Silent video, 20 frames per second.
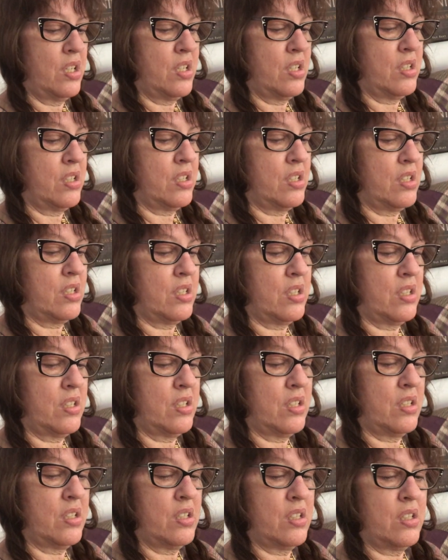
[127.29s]
This
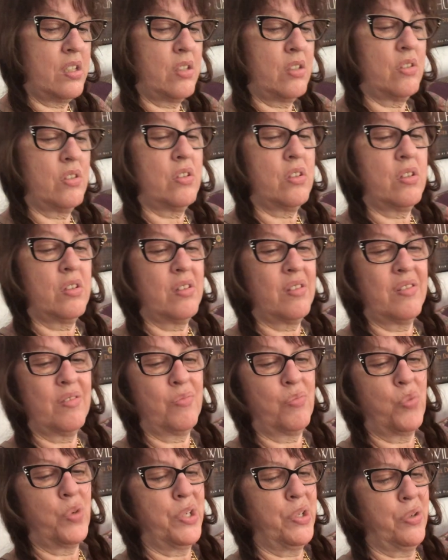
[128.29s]
is just
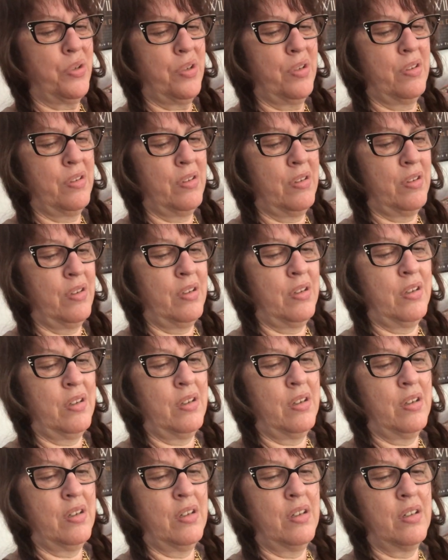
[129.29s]
weird.
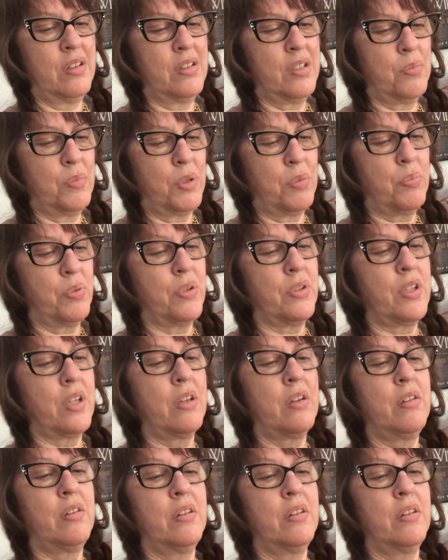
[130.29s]
Somebody put that